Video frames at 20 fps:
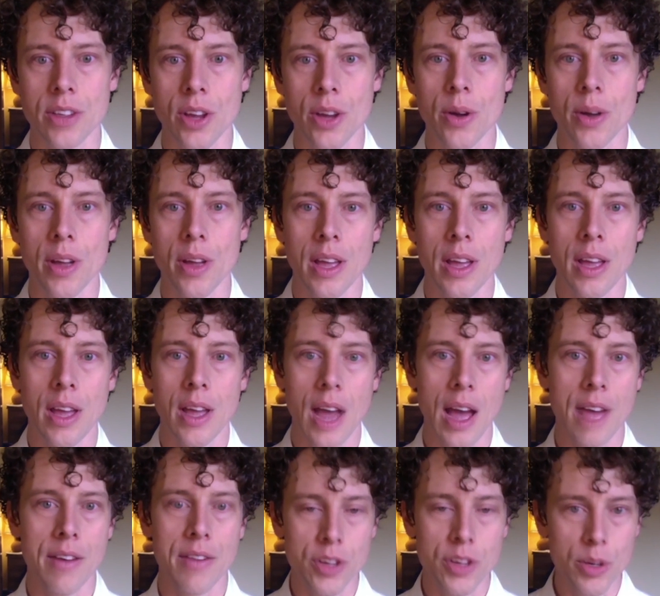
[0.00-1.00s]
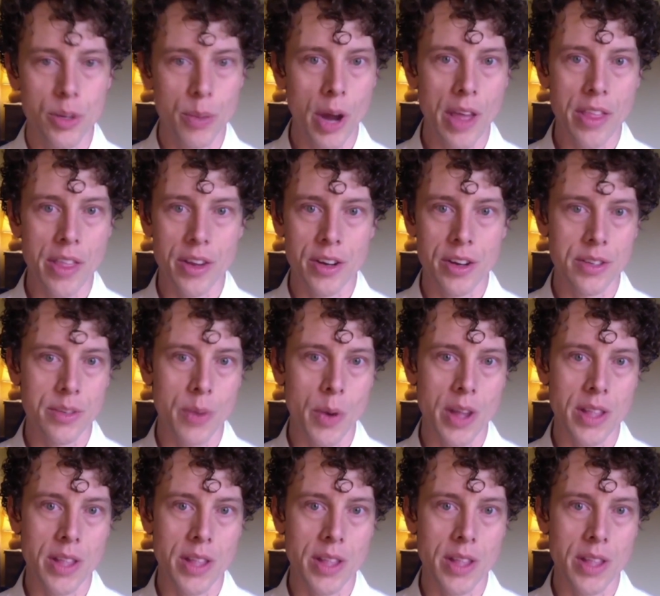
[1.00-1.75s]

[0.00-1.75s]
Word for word: Yeah. So I have two brothers.